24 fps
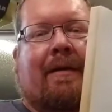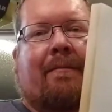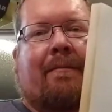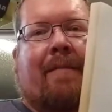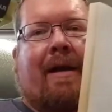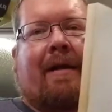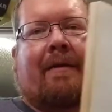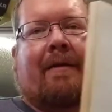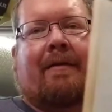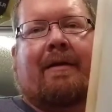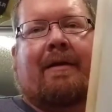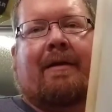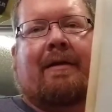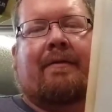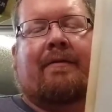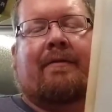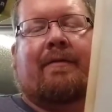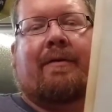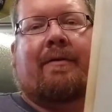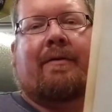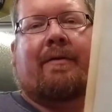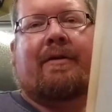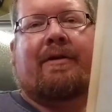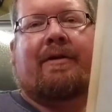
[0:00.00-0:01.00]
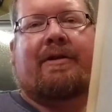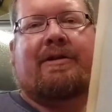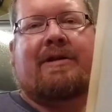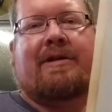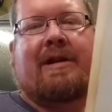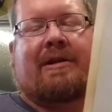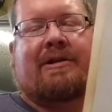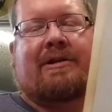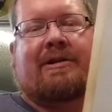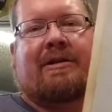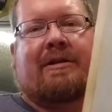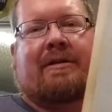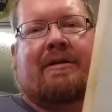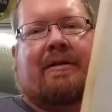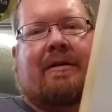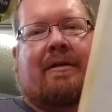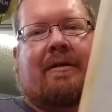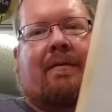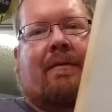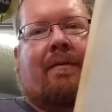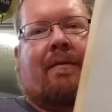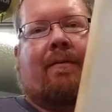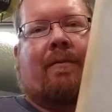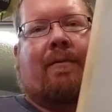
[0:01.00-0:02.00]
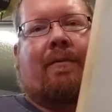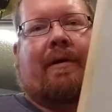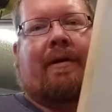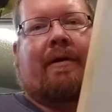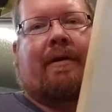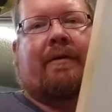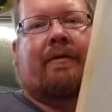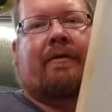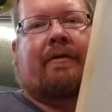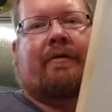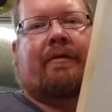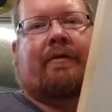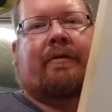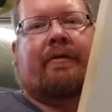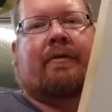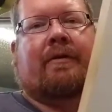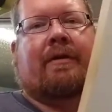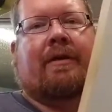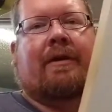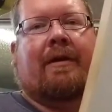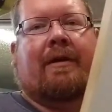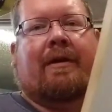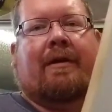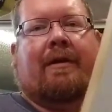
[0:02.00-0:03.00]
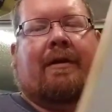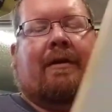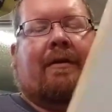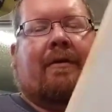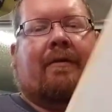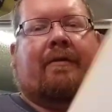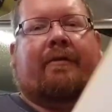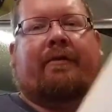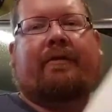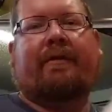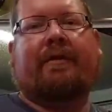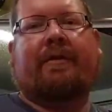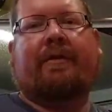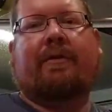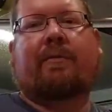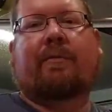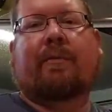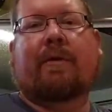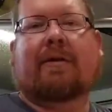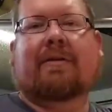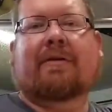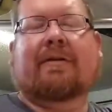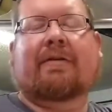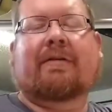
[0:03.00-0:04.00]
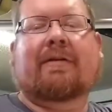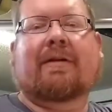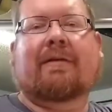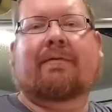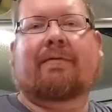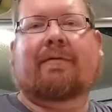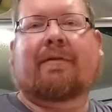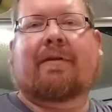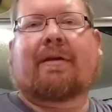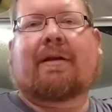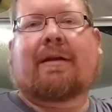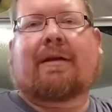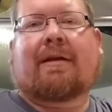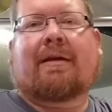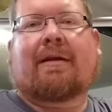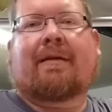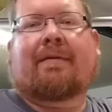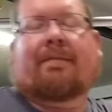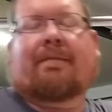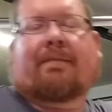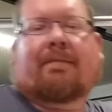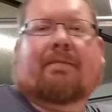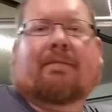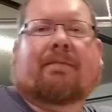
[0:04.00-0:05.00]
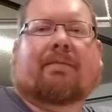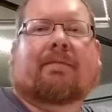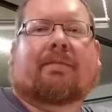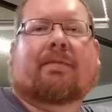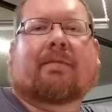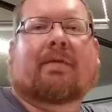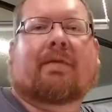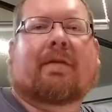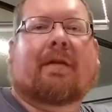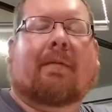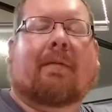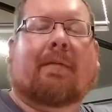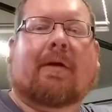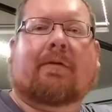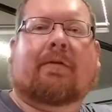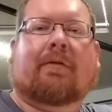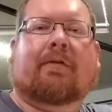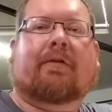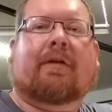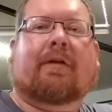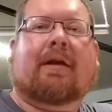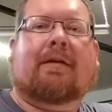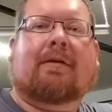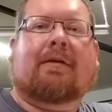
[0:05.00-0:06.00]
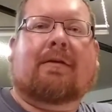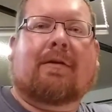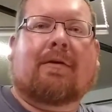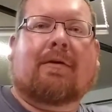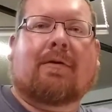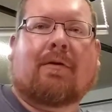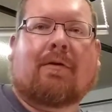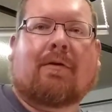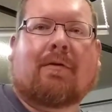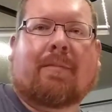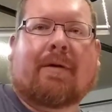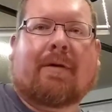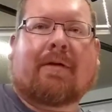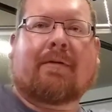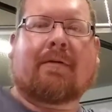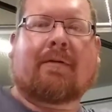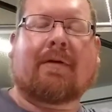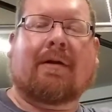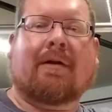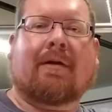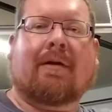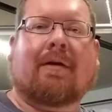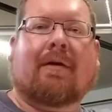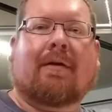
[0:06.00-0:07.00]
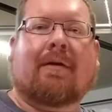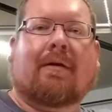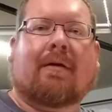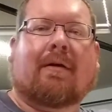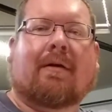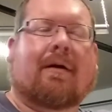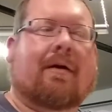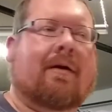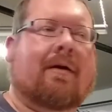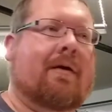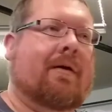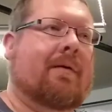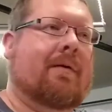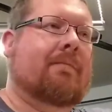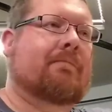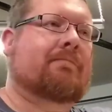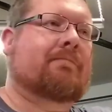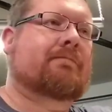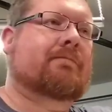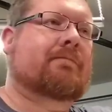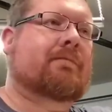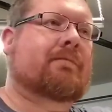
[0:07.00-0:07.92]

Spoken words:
Back then, fuel injection was still relatively, I'm not going to say new, but the